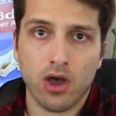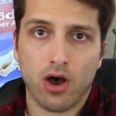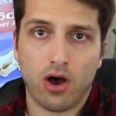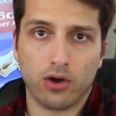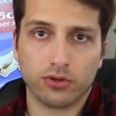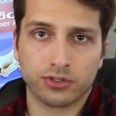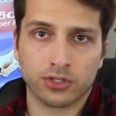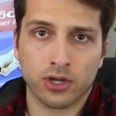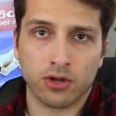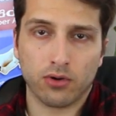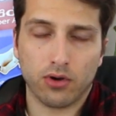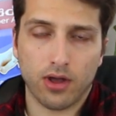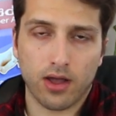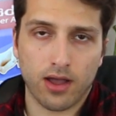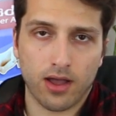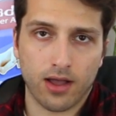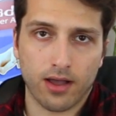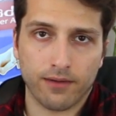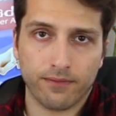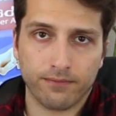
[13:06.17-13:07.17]
Also,
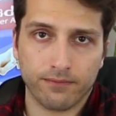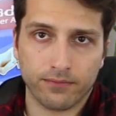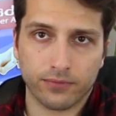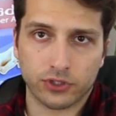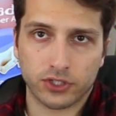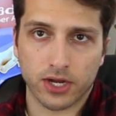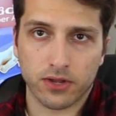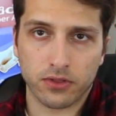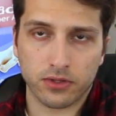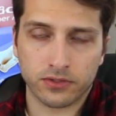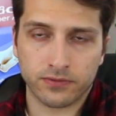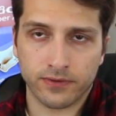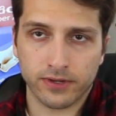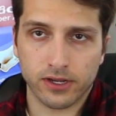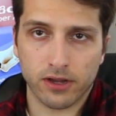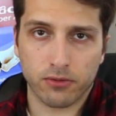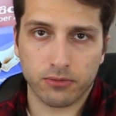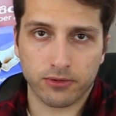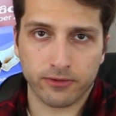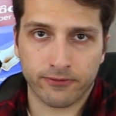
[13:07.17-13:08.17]
uh, share this
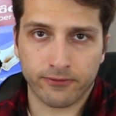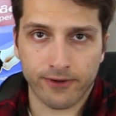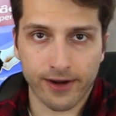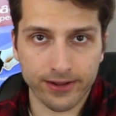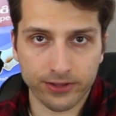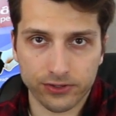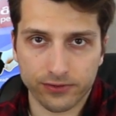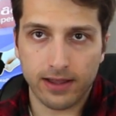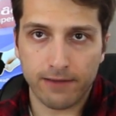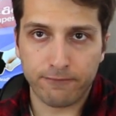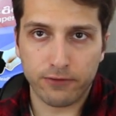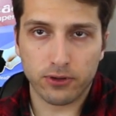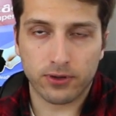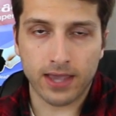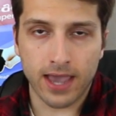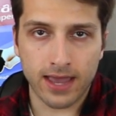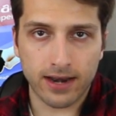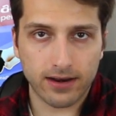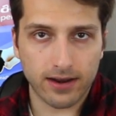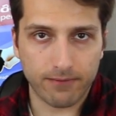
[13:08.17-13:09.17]
video with your friends. If you
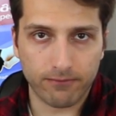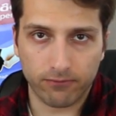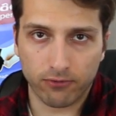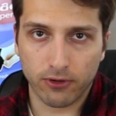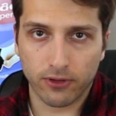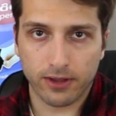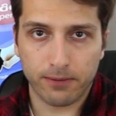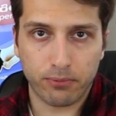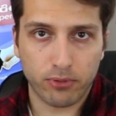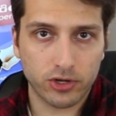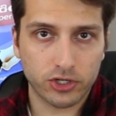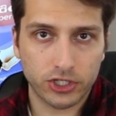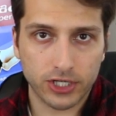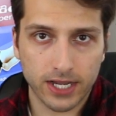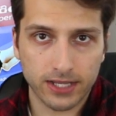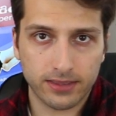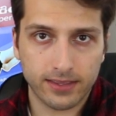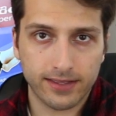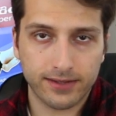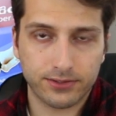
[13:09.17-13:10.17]
can, I'd really
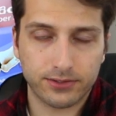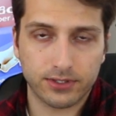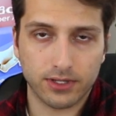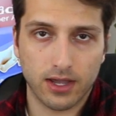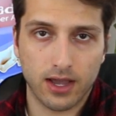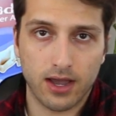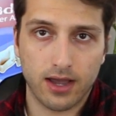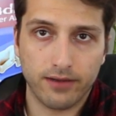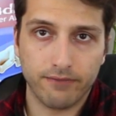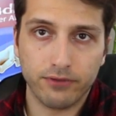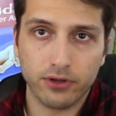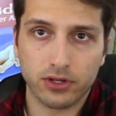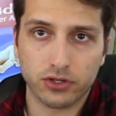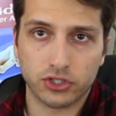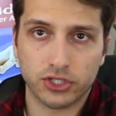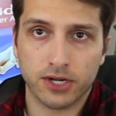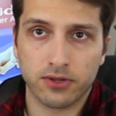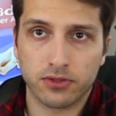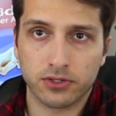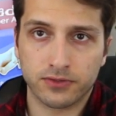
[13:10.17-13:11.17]
appreciate this. Uh, if you
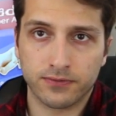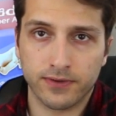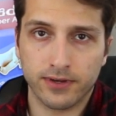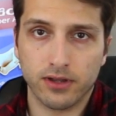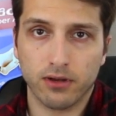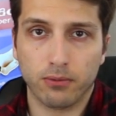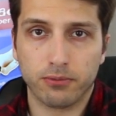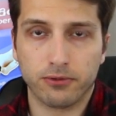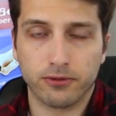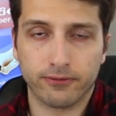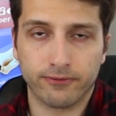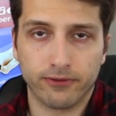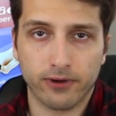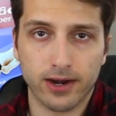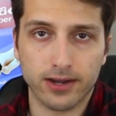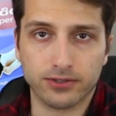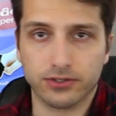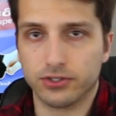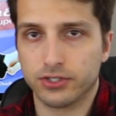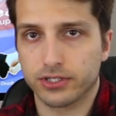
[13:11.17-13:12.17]
could share this video with your
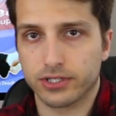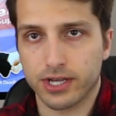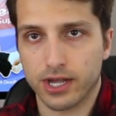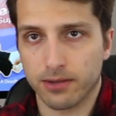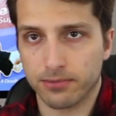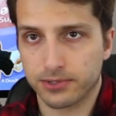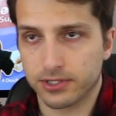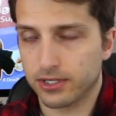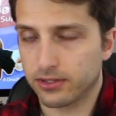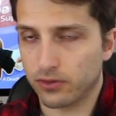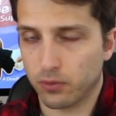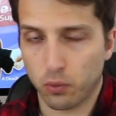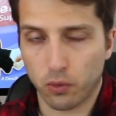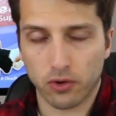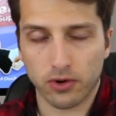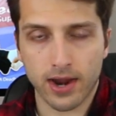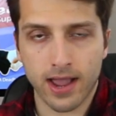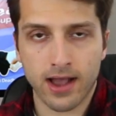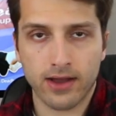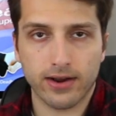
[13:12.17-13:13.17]
friends. It just helps get the
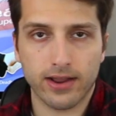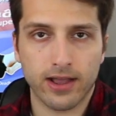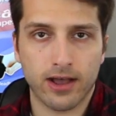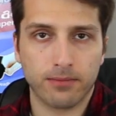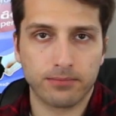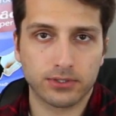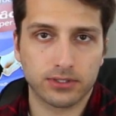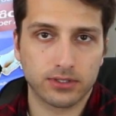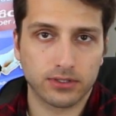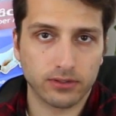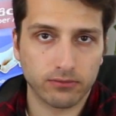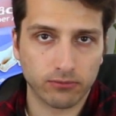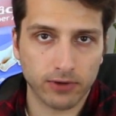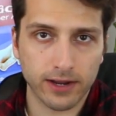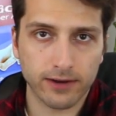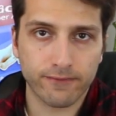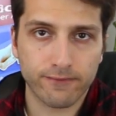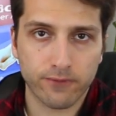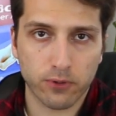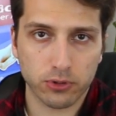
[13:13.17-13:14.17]
word out, helps
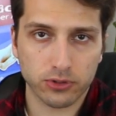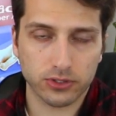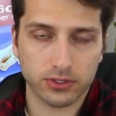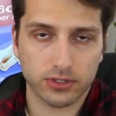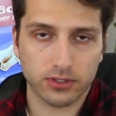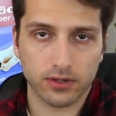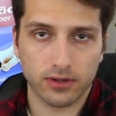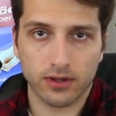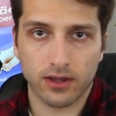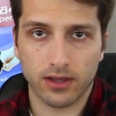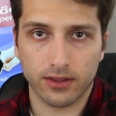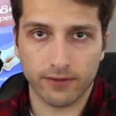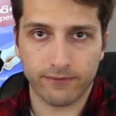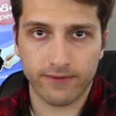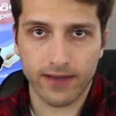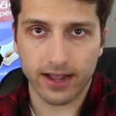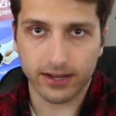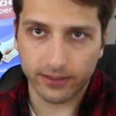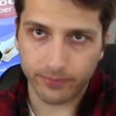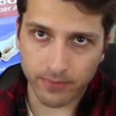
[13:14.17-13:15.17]
reinforce uh, the
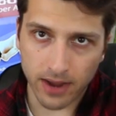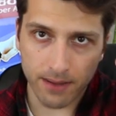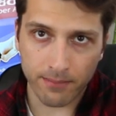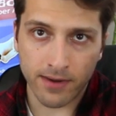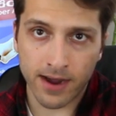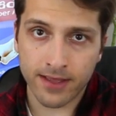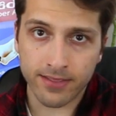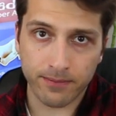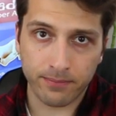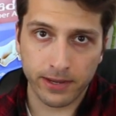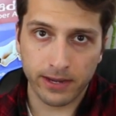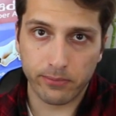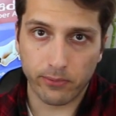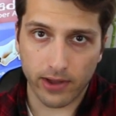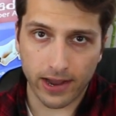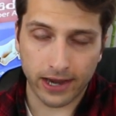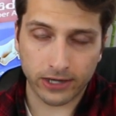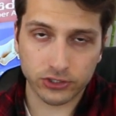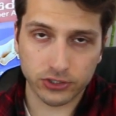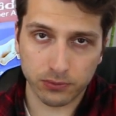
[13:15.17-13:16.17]
fact in my mind that
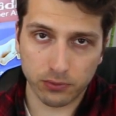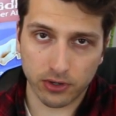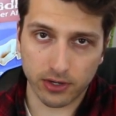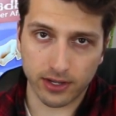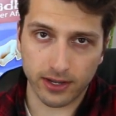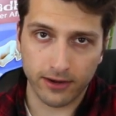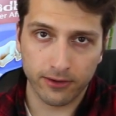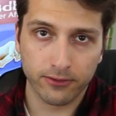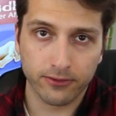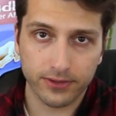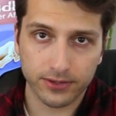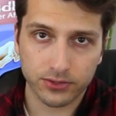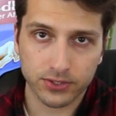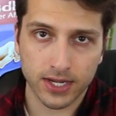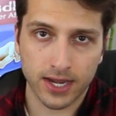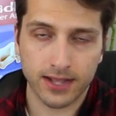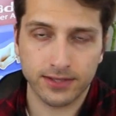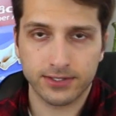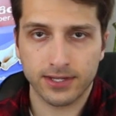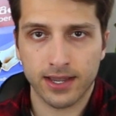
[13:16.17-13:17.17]
people actually want to hear this
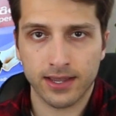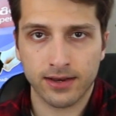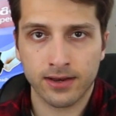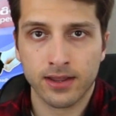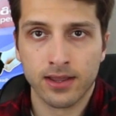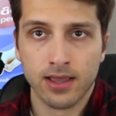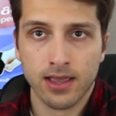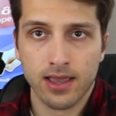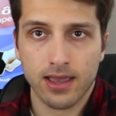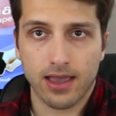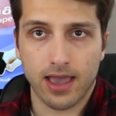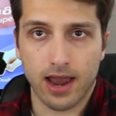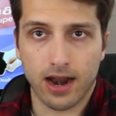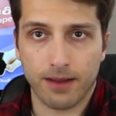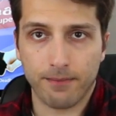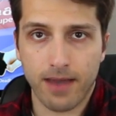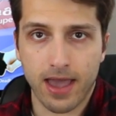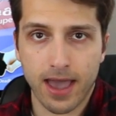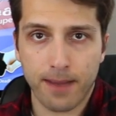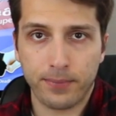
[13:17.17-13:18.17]
content.
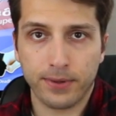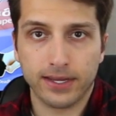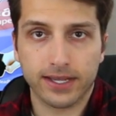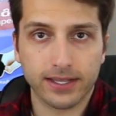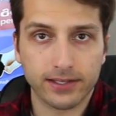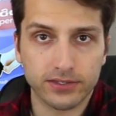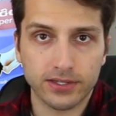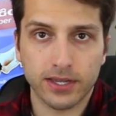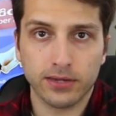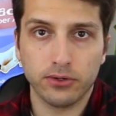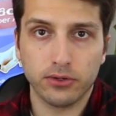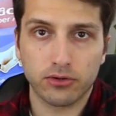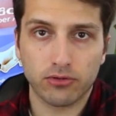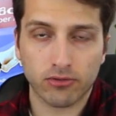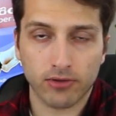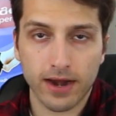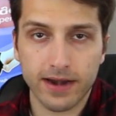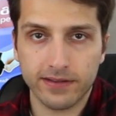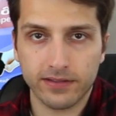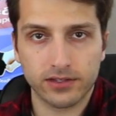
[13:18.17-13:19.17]
And I'm happy to continue
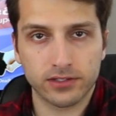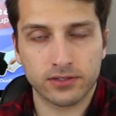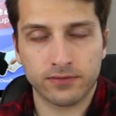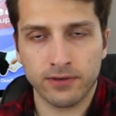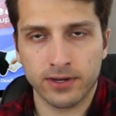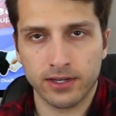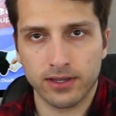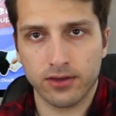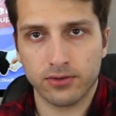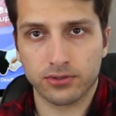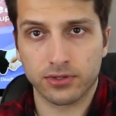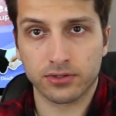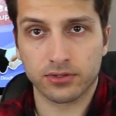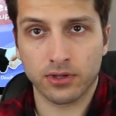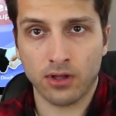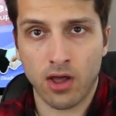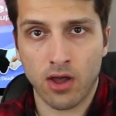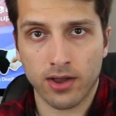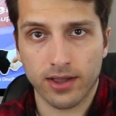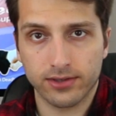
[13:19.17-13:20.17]
creating these videos
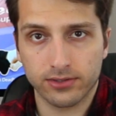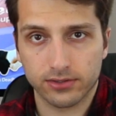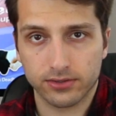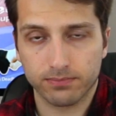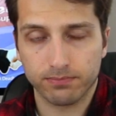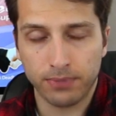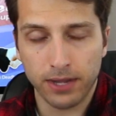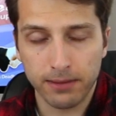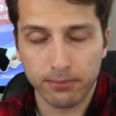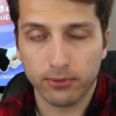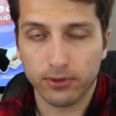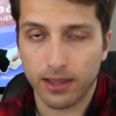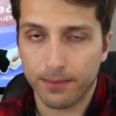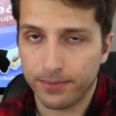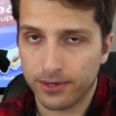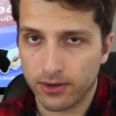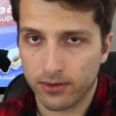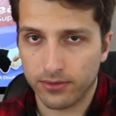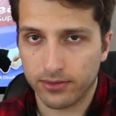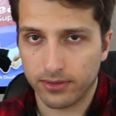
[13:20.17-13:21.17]
as long as people
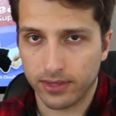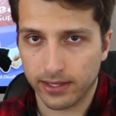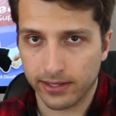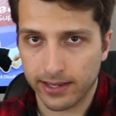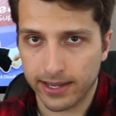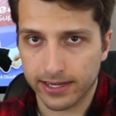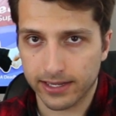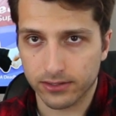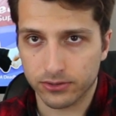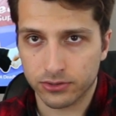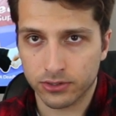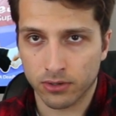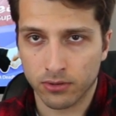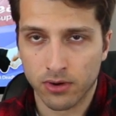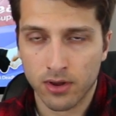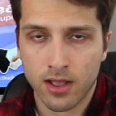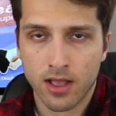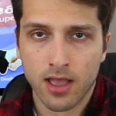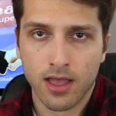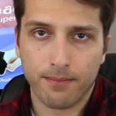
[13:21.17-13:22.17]
let me know that they like it.
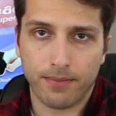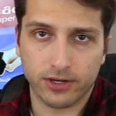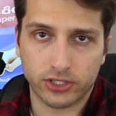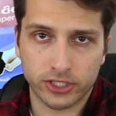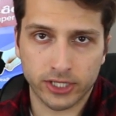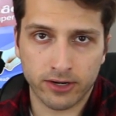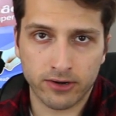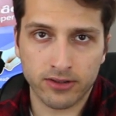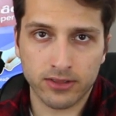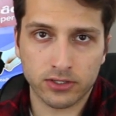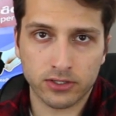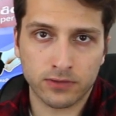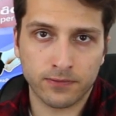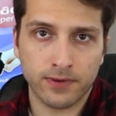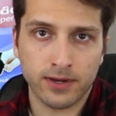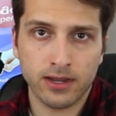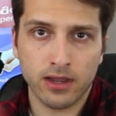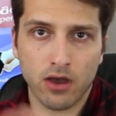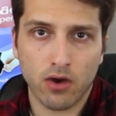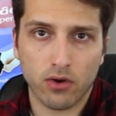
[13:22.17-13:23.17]
So by sharing this
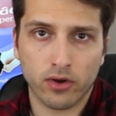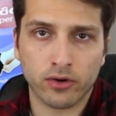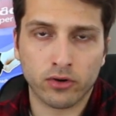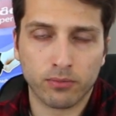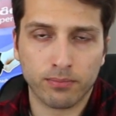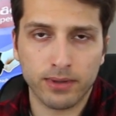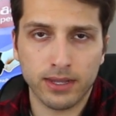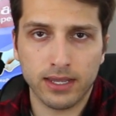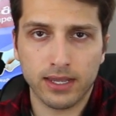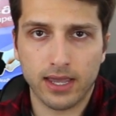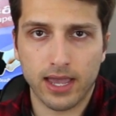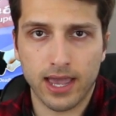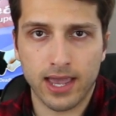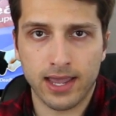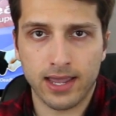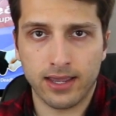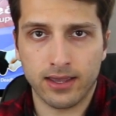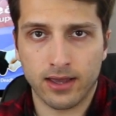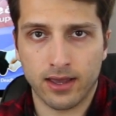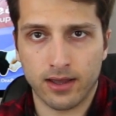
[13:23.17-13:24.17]
video, it'll be
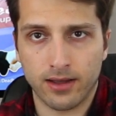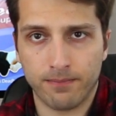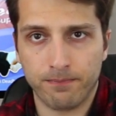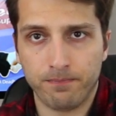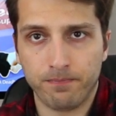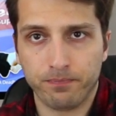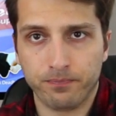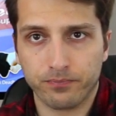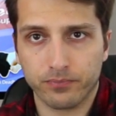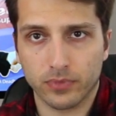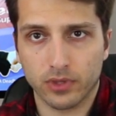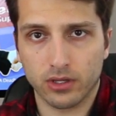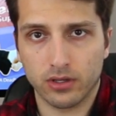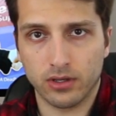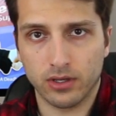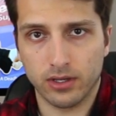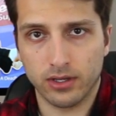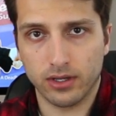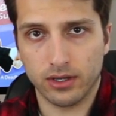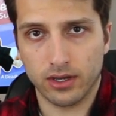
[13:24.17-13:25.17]
a, um,
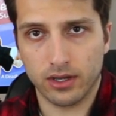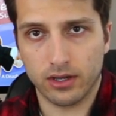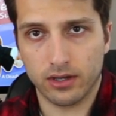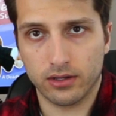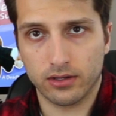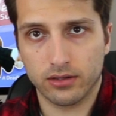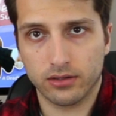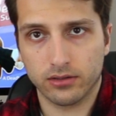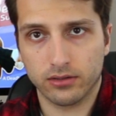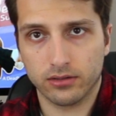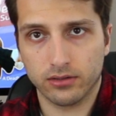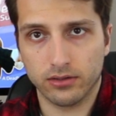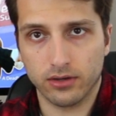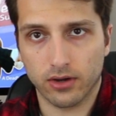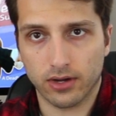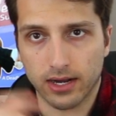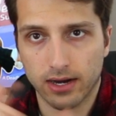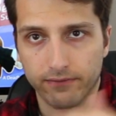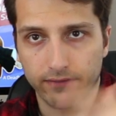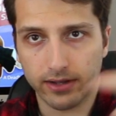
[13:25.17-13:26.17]
a uh, you
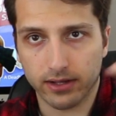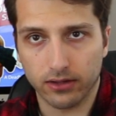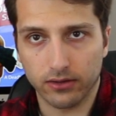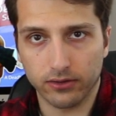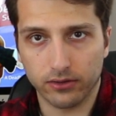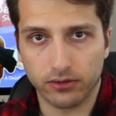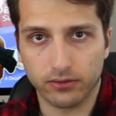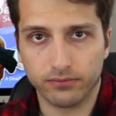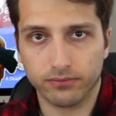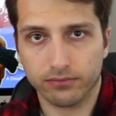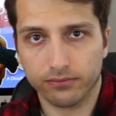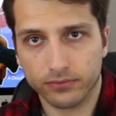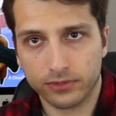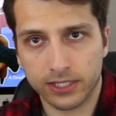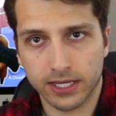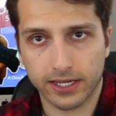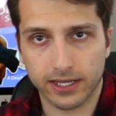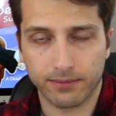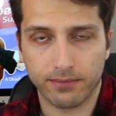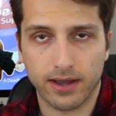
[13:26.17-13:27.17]
know, kind of like a little
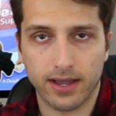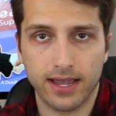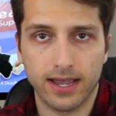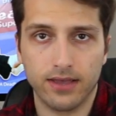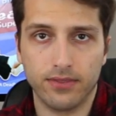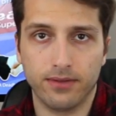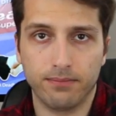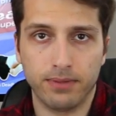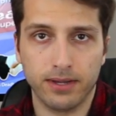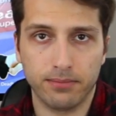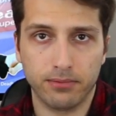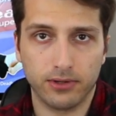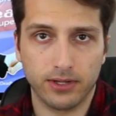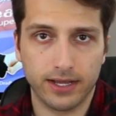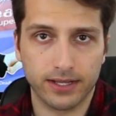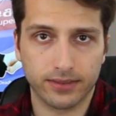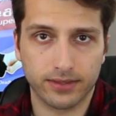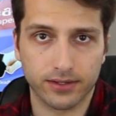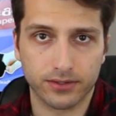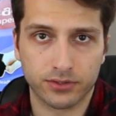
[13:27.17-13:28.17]
tick in my head that people
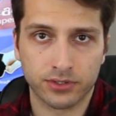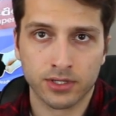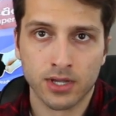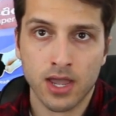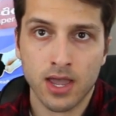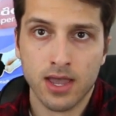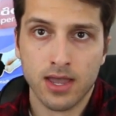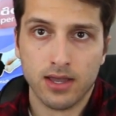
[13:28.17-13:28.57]
like this.